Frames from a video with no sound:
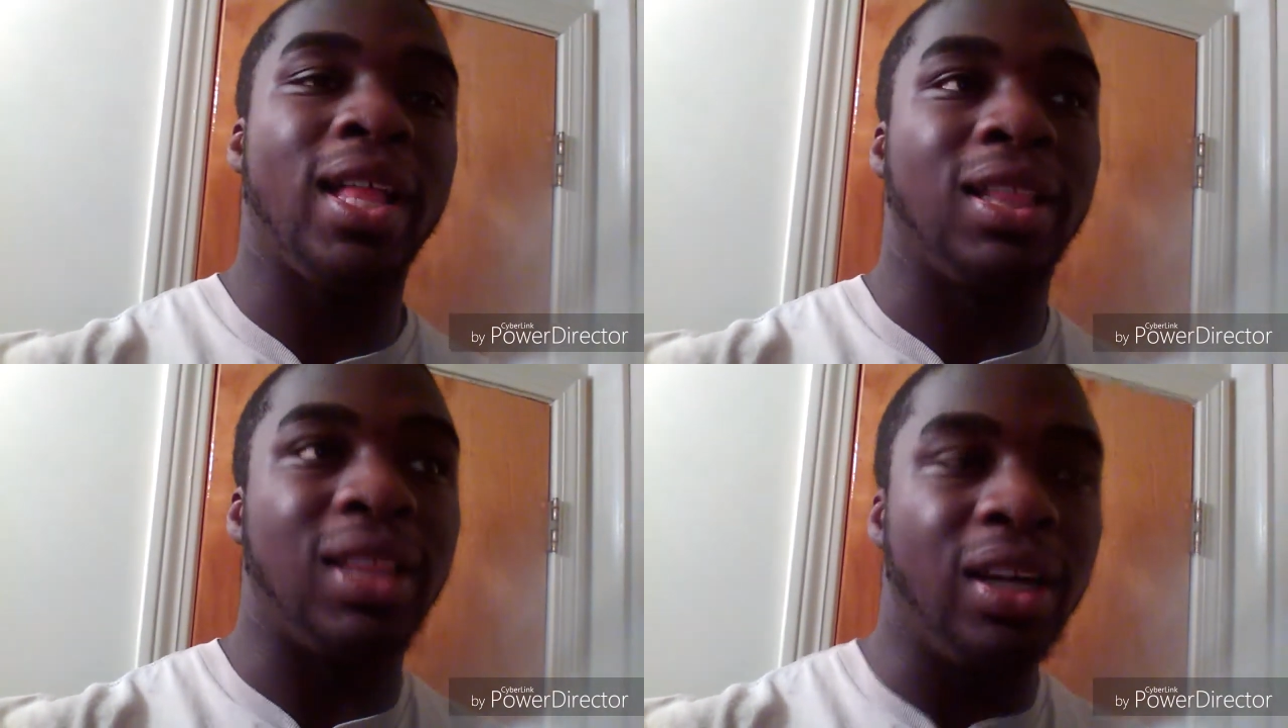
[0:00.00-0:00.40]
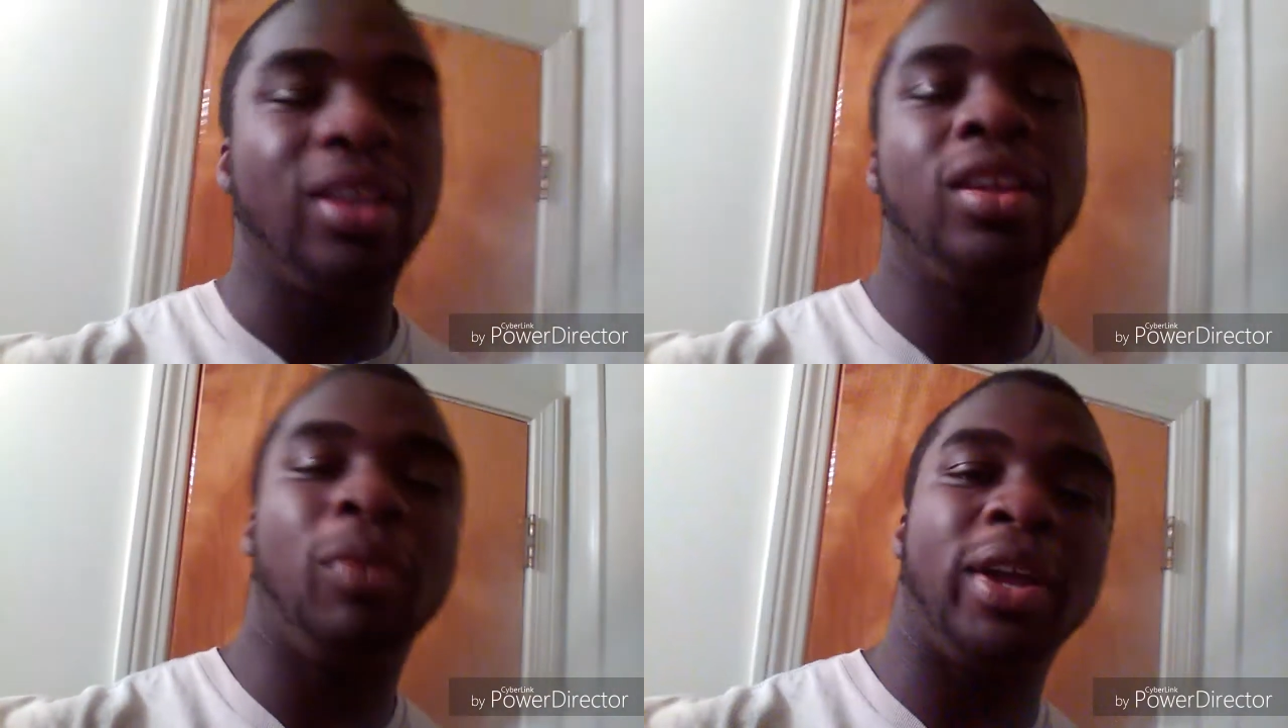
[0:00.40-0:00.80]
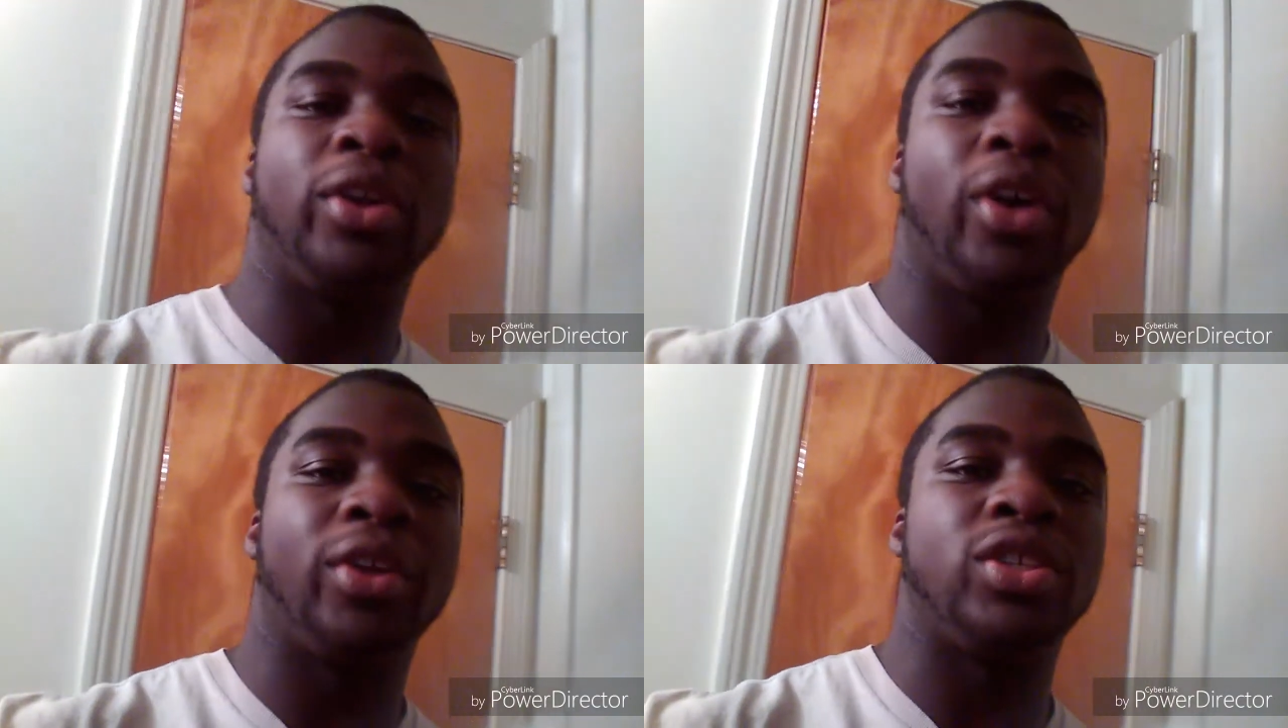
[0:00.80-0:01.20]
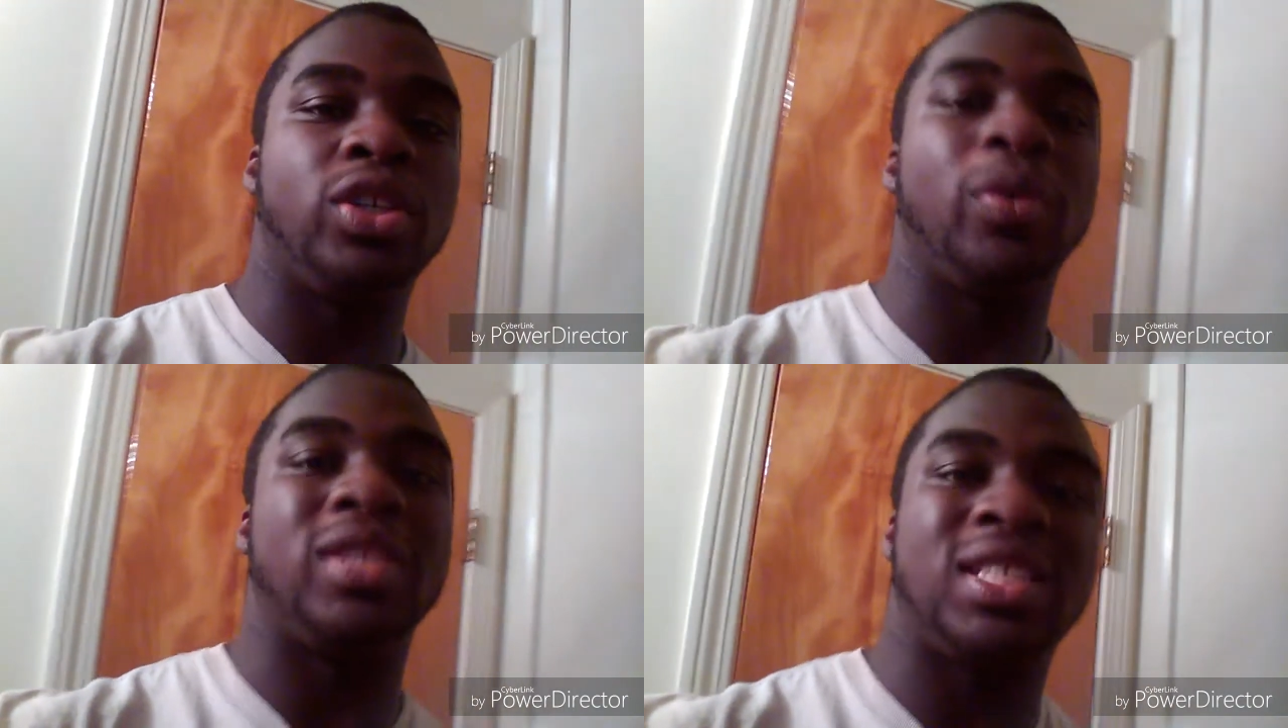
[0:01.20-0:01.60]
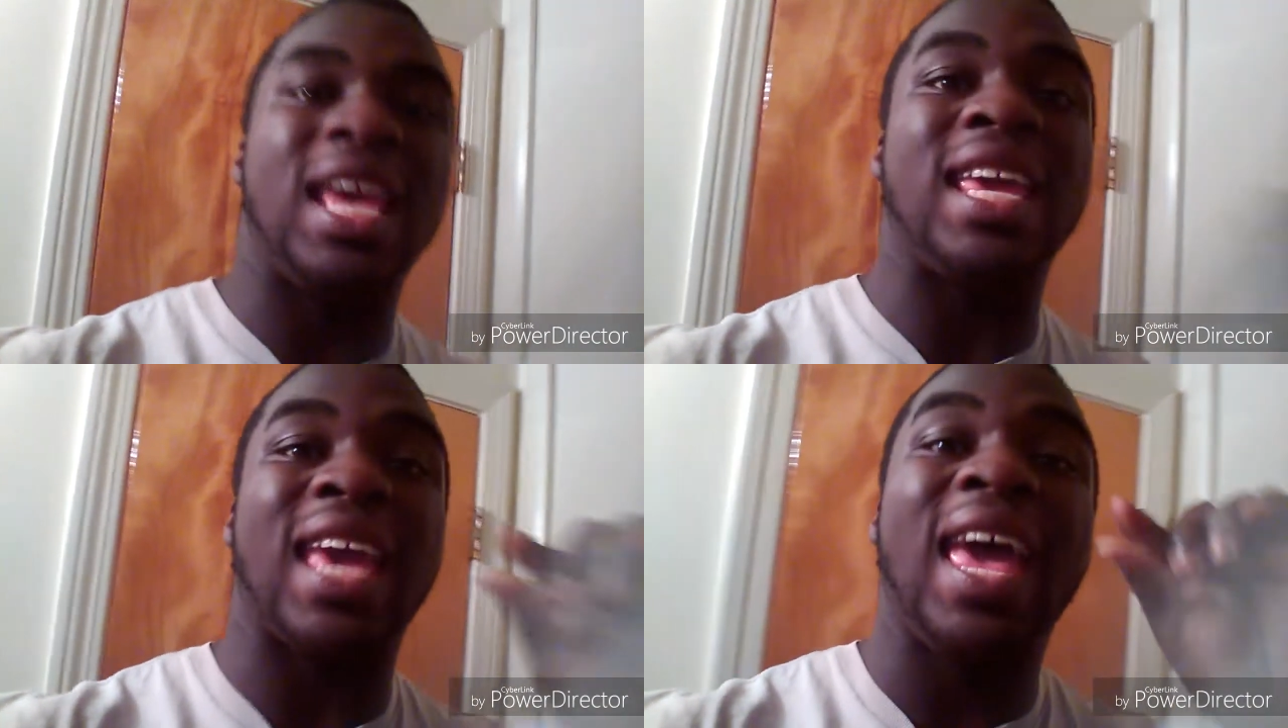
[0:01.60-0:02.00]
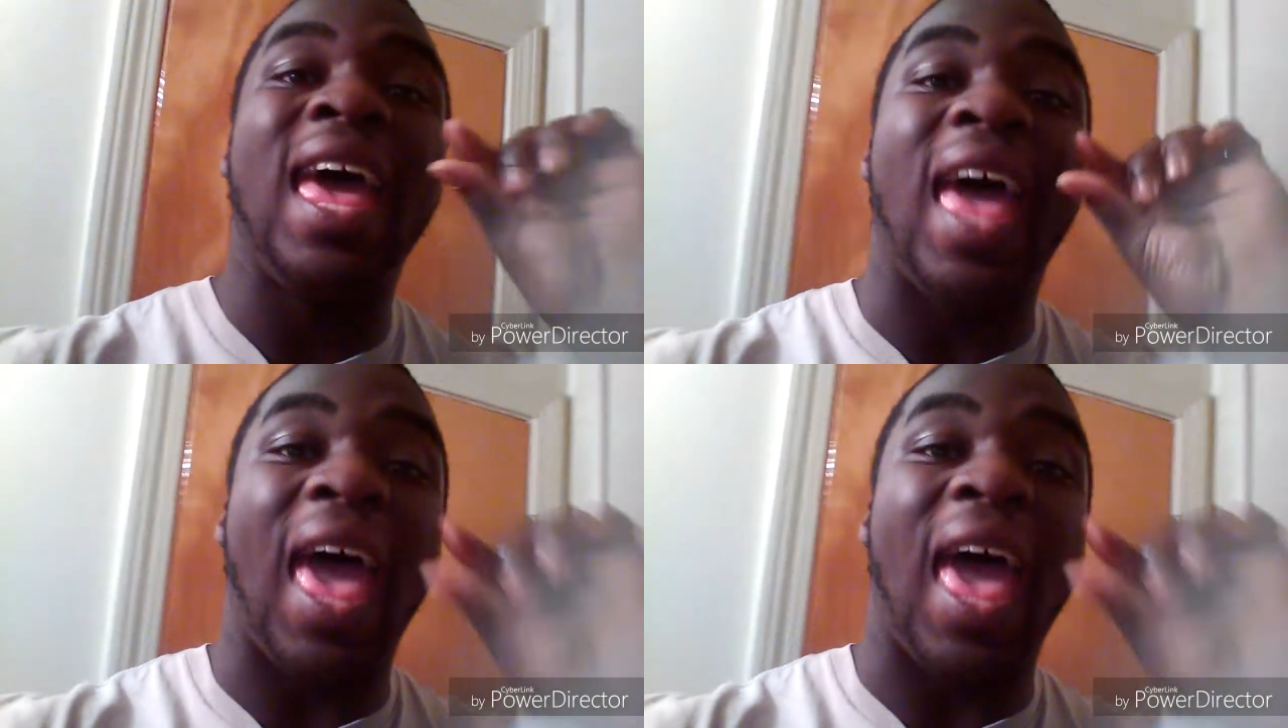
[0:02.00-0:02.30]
literally what you're going to do is take